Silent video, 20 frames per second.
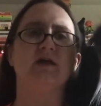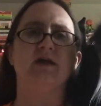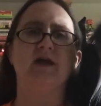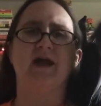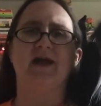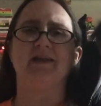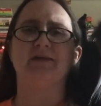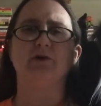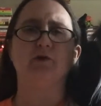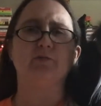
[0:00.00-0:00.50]

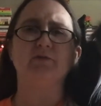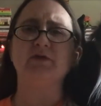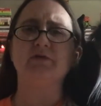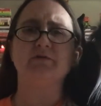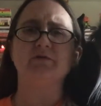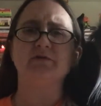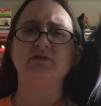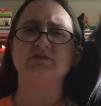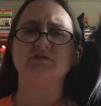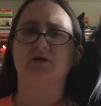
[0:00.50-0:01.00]
And nobody
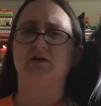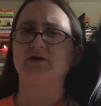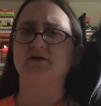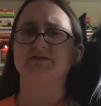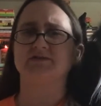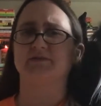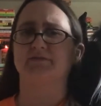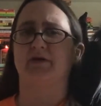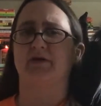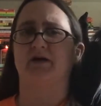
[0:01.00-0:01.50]
really
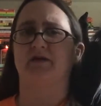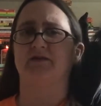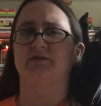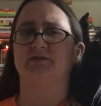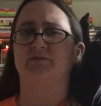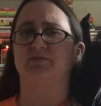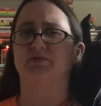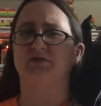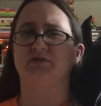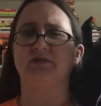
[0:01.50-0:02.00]
talks about it. The
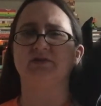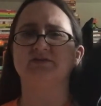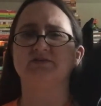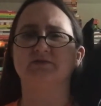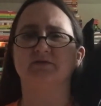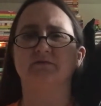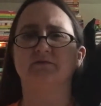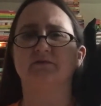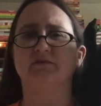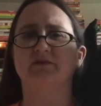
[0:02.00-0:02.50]
police
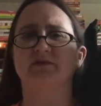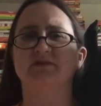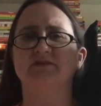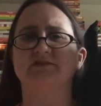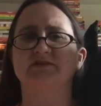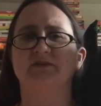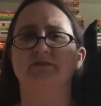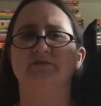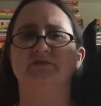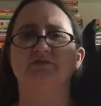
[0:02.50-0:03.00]
don't really
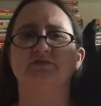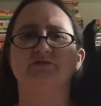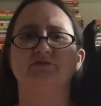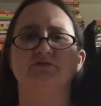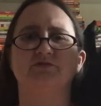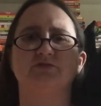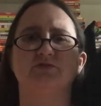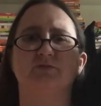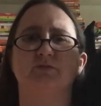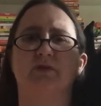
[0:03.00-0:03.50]
seem to do
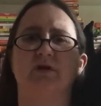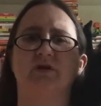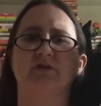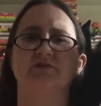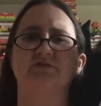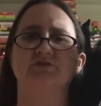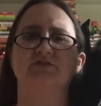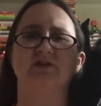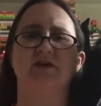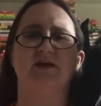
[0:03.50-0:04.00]
too
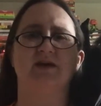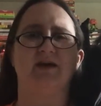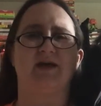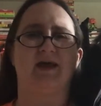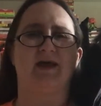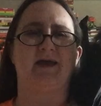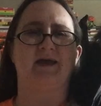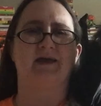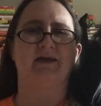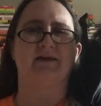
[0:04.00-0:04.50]
much,
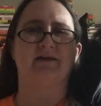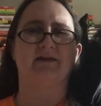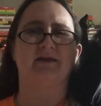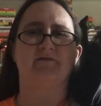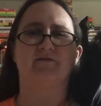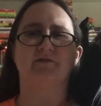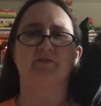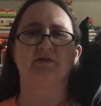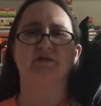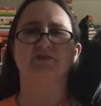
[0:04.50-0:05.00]
and
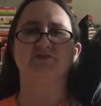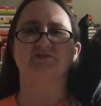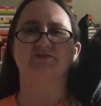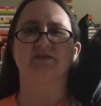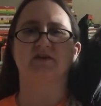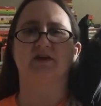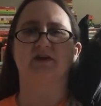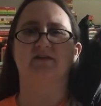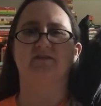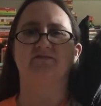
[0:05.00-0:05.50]
everybody just
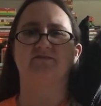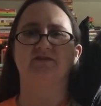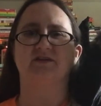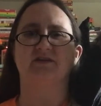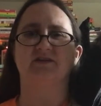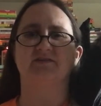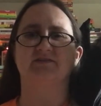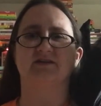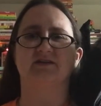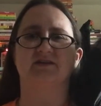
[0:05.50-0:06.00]
kind of
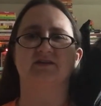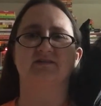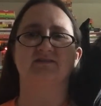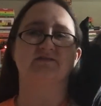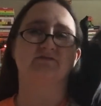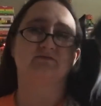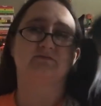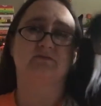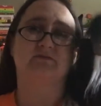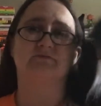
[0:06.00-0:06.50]
takes it
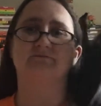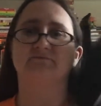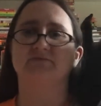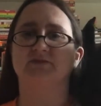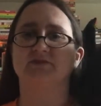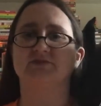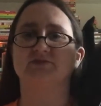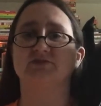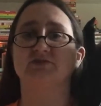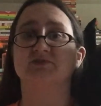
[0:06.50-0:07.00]
as, well,
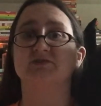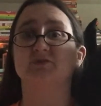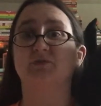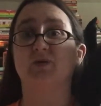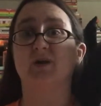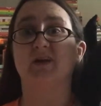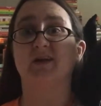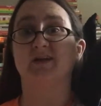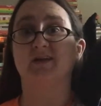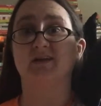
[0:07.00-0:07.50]
that's just the
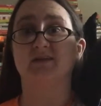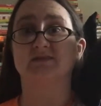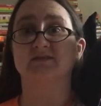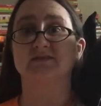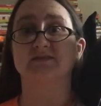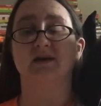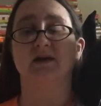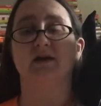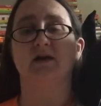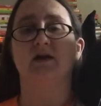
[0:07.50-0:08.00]
way it is.